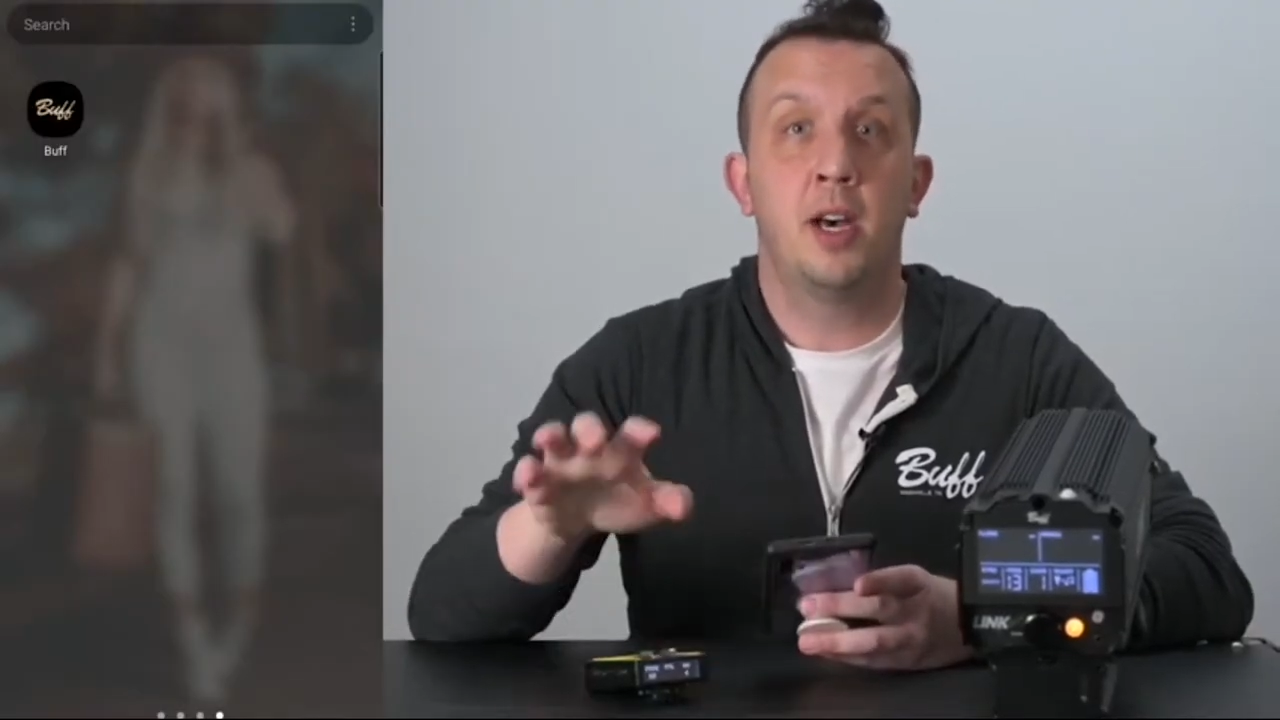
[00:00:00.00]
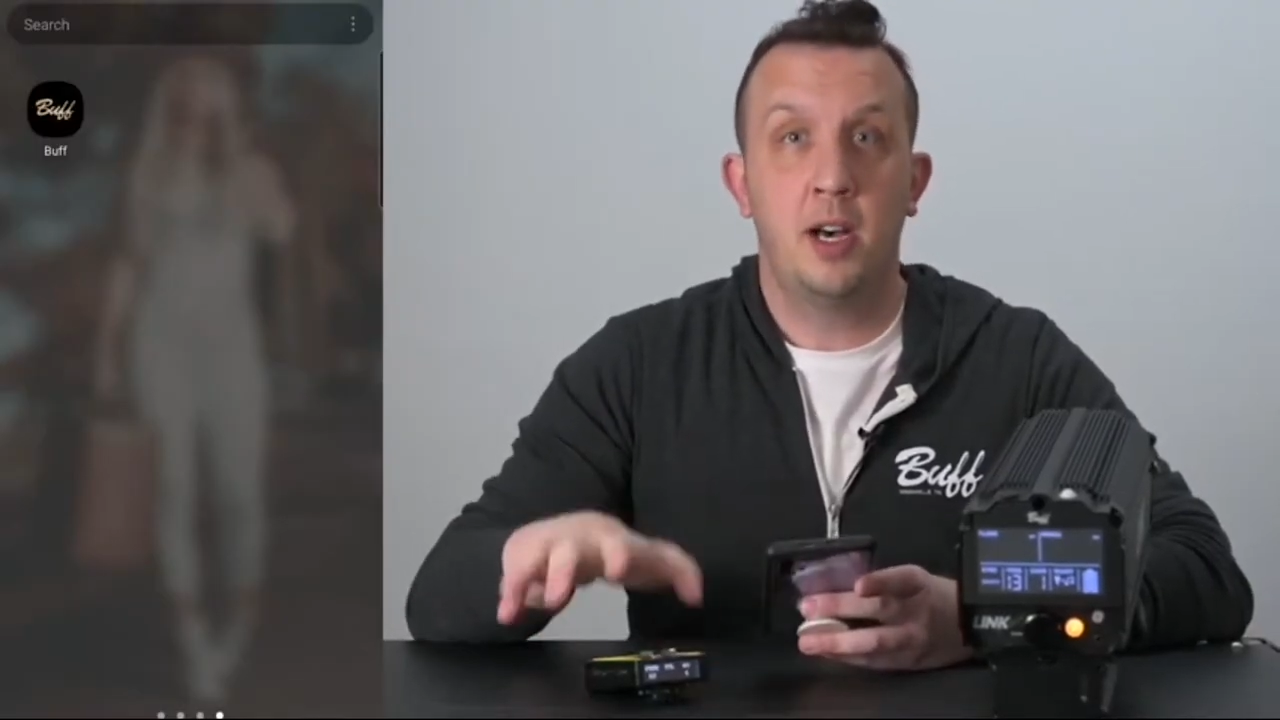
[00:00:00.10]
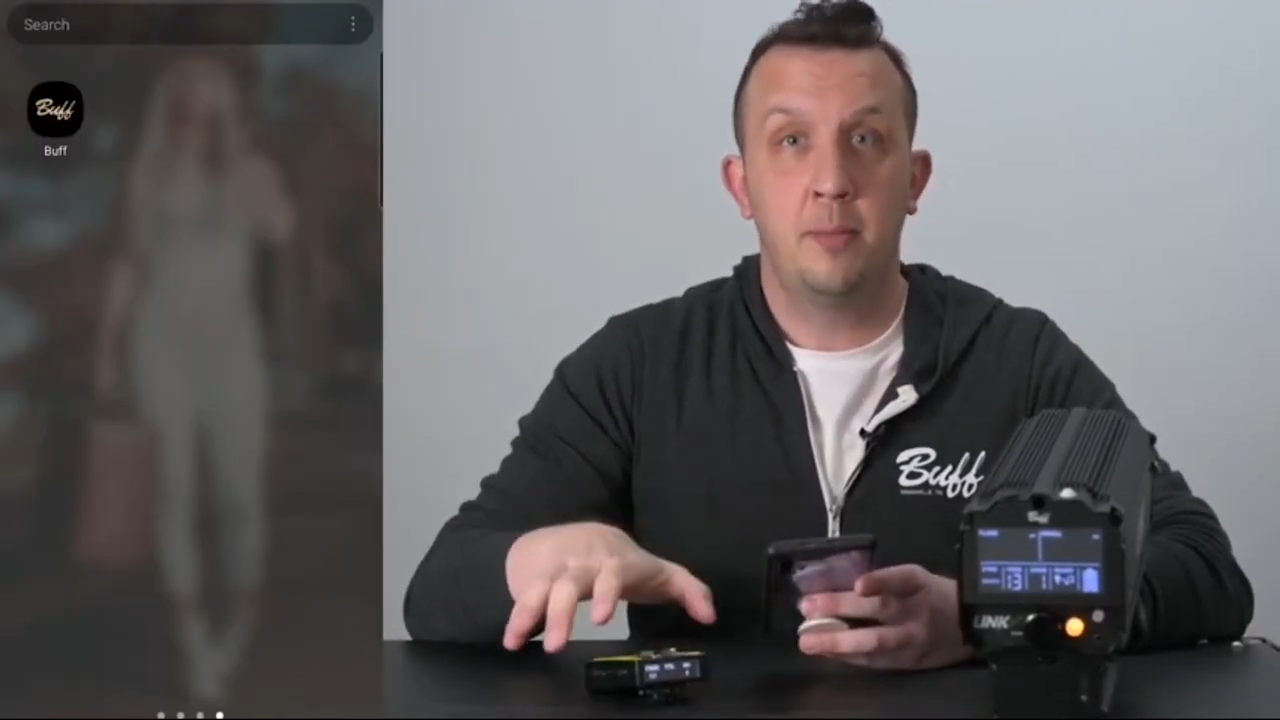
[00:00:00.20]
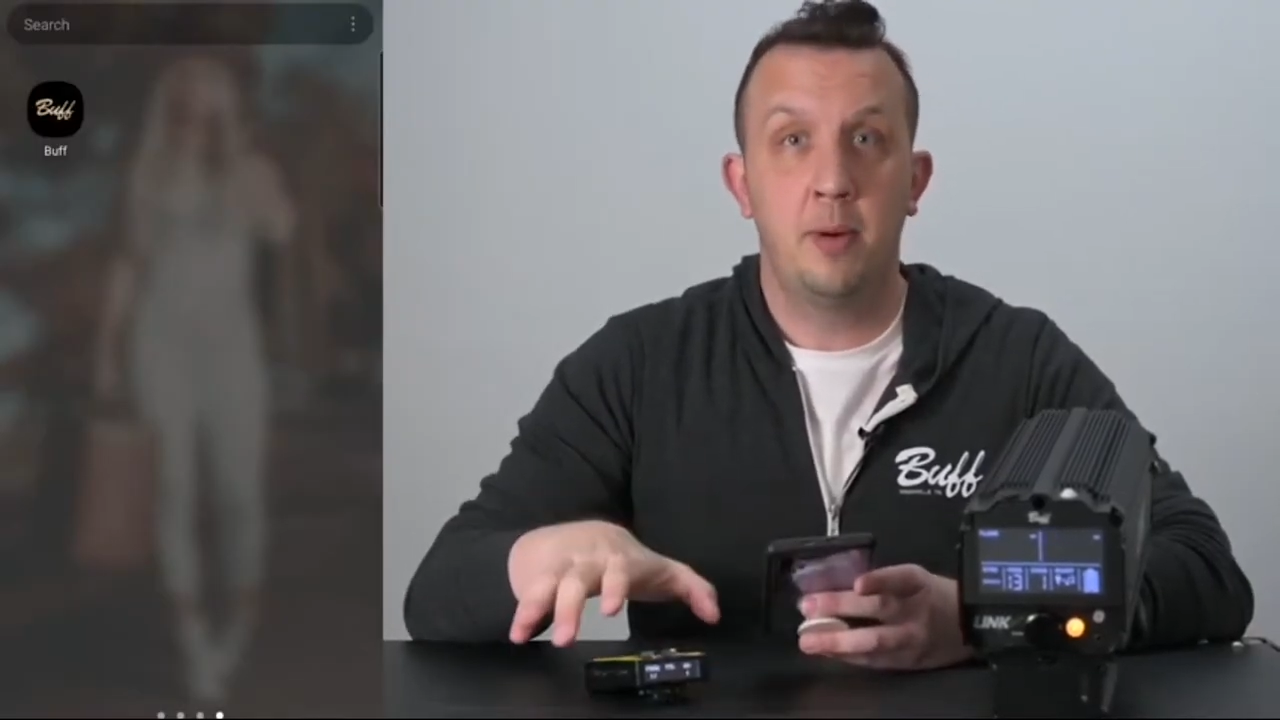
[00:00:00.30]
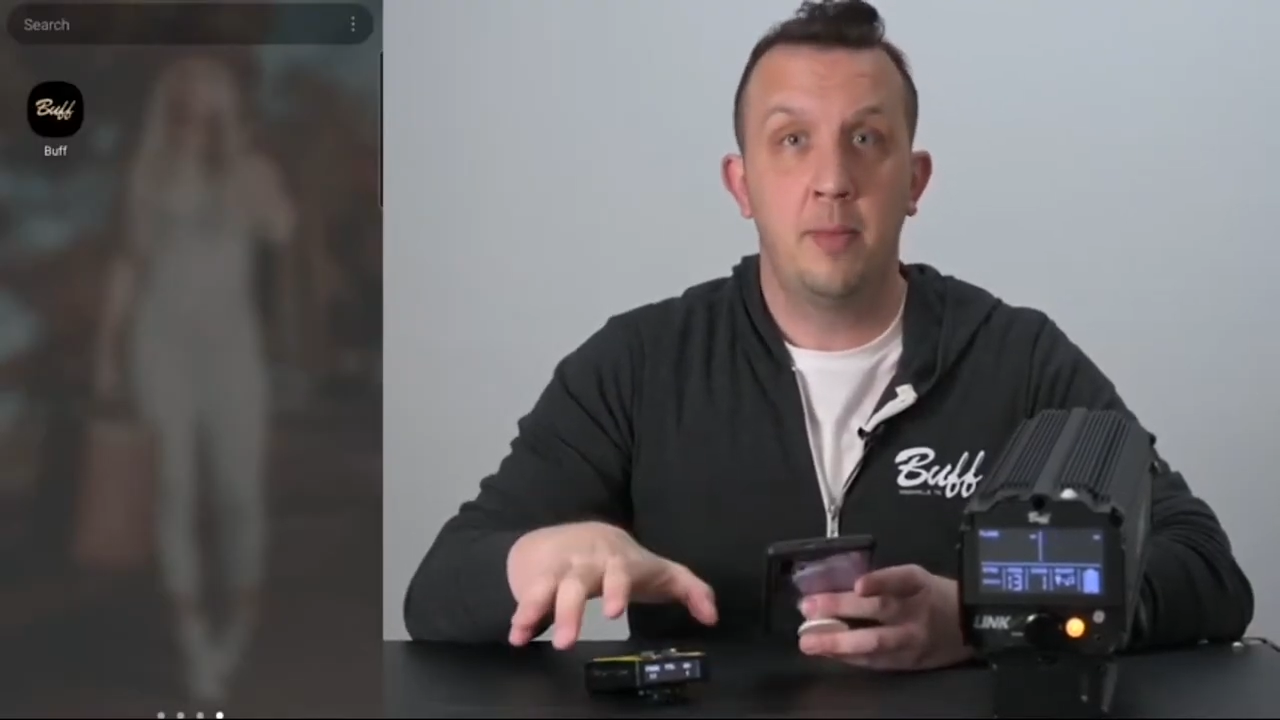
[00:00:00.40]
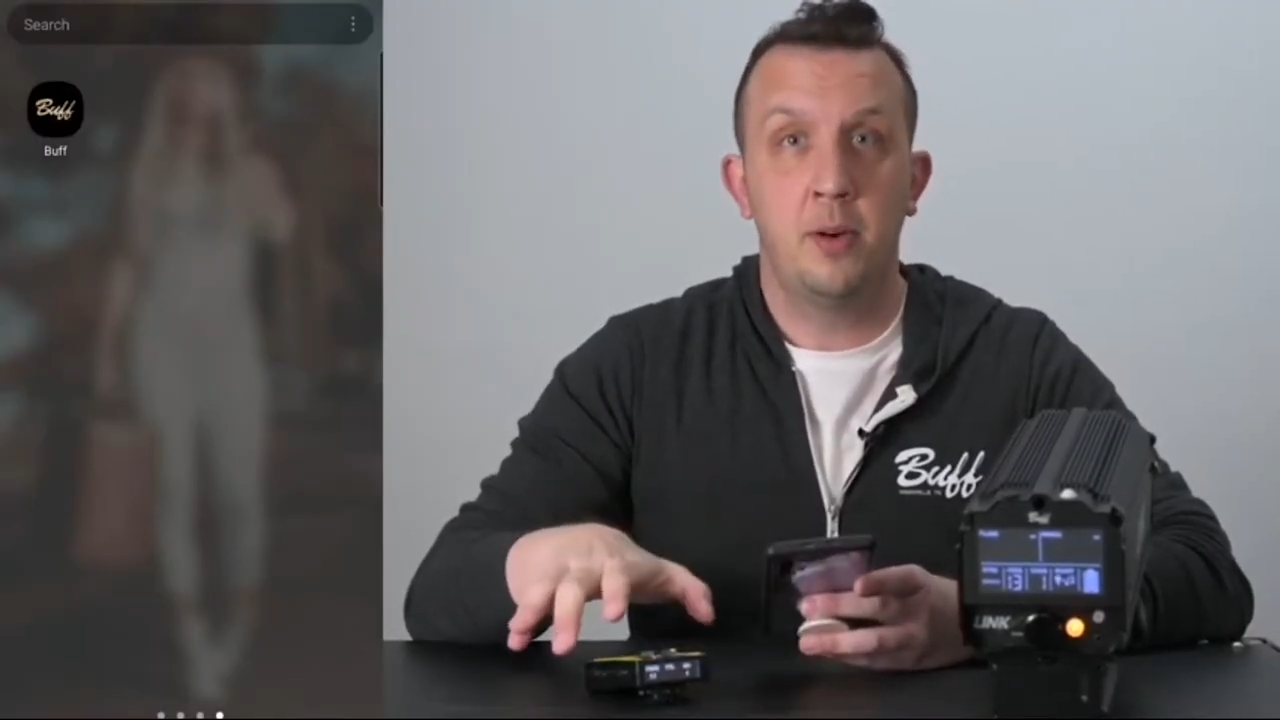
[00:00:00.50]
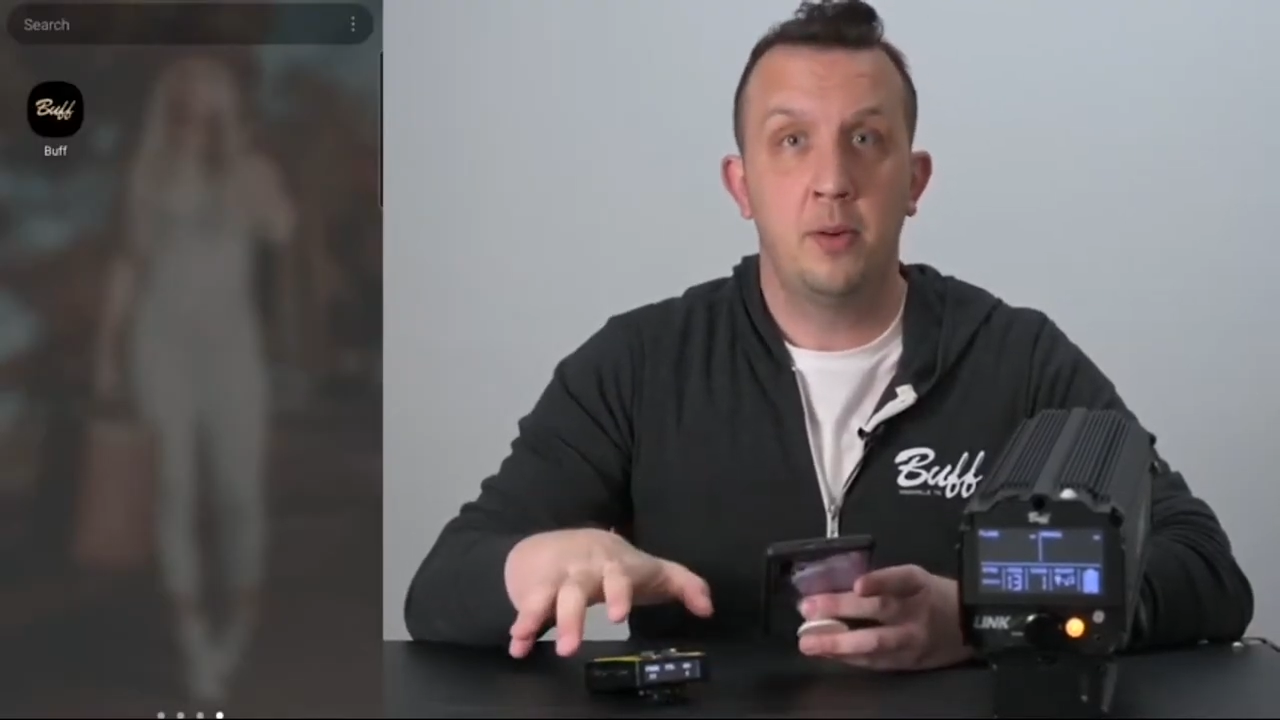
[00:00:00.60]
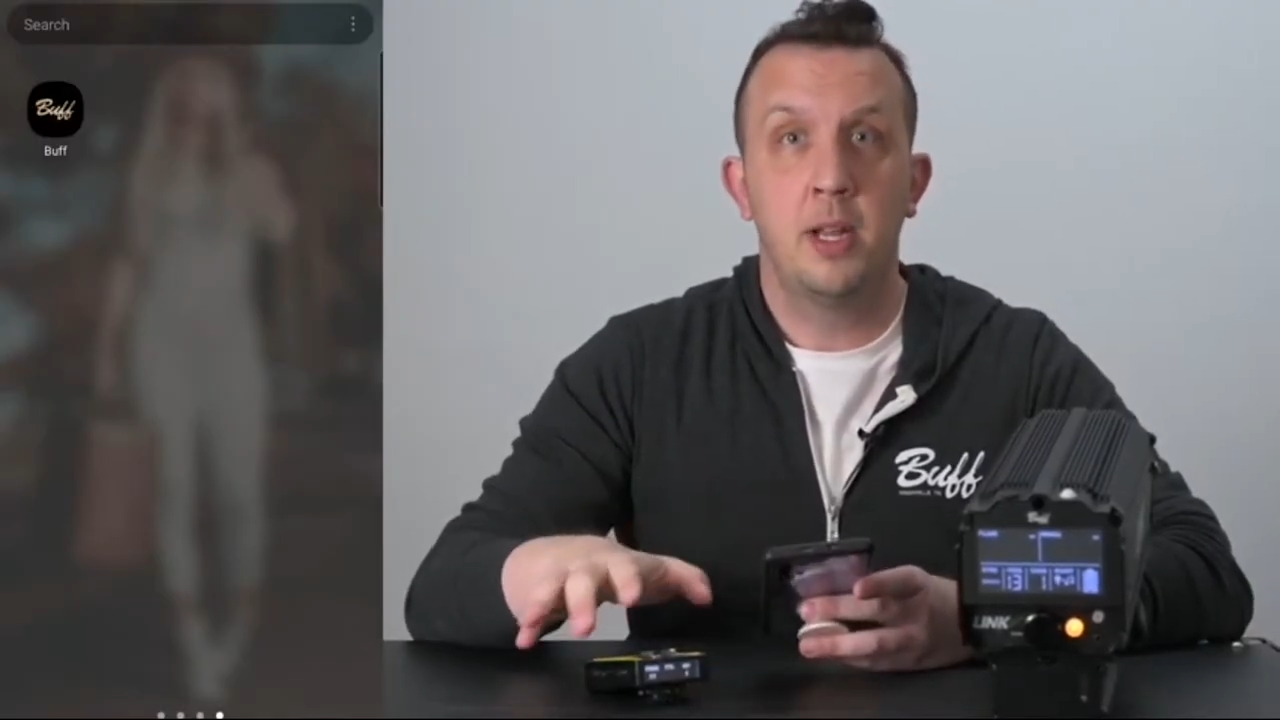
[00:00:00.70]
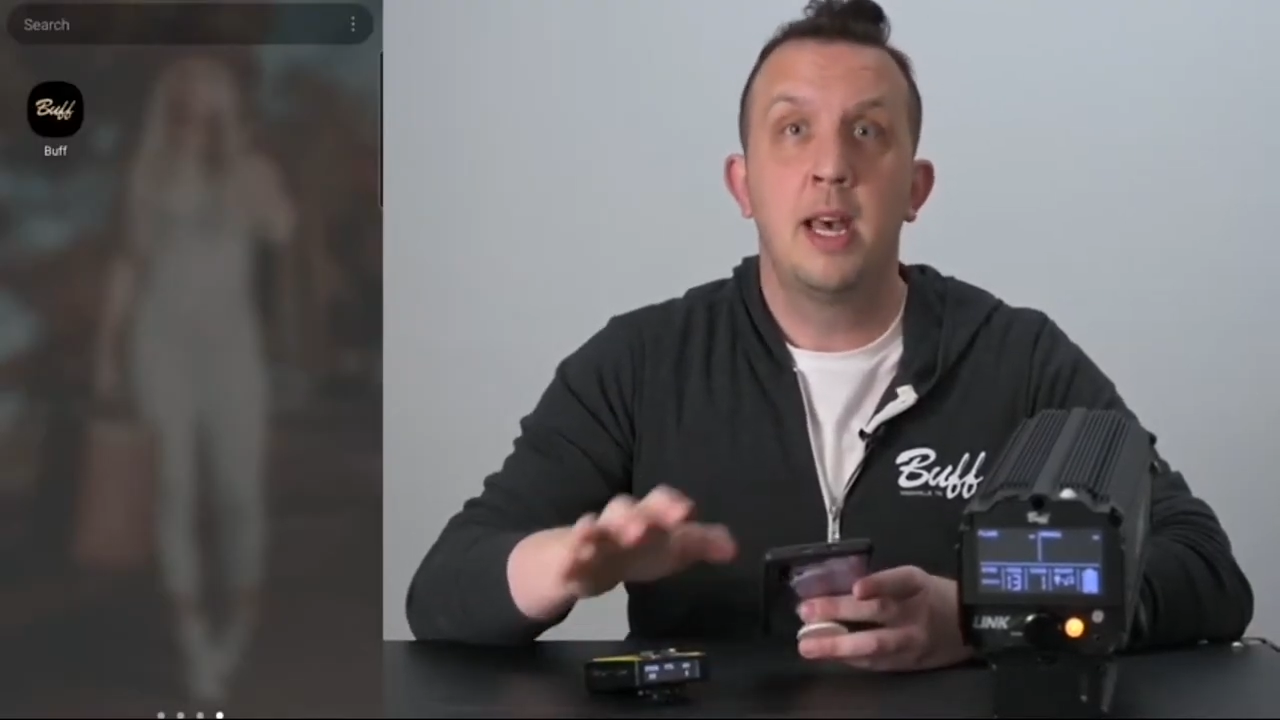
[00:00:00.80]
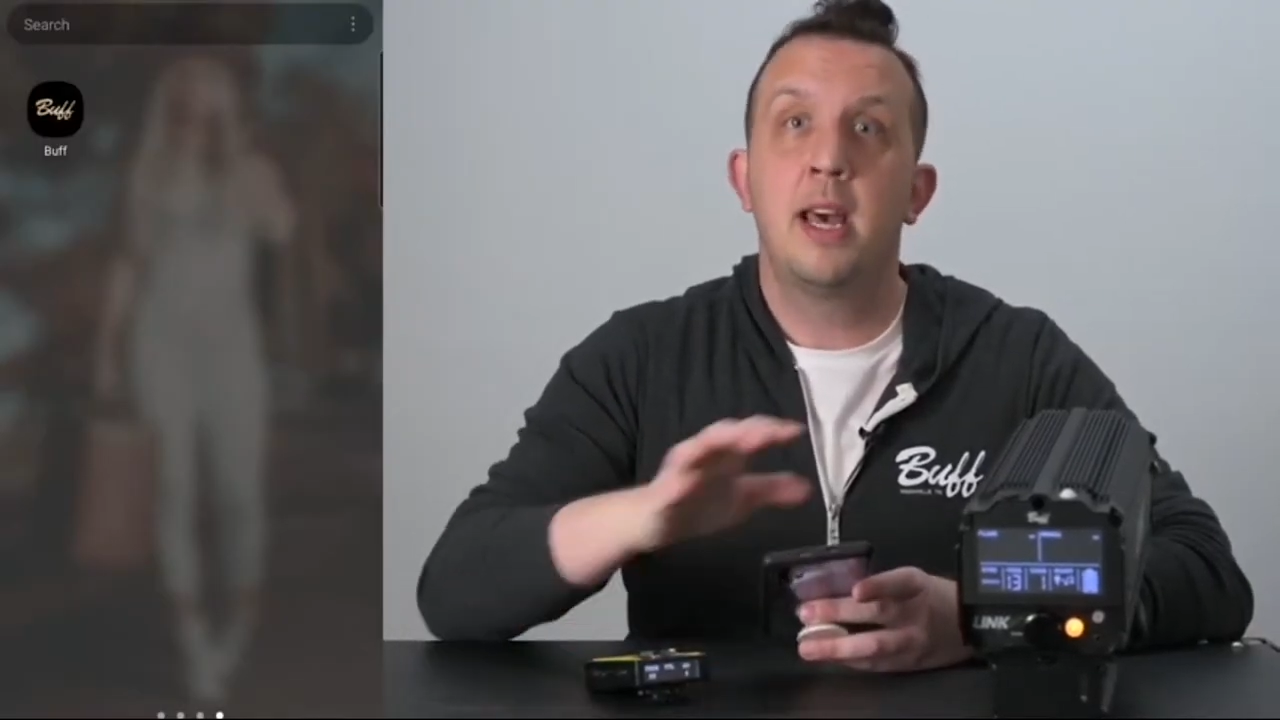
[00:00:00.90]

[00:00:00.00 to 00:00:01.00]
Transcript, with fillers: hub remote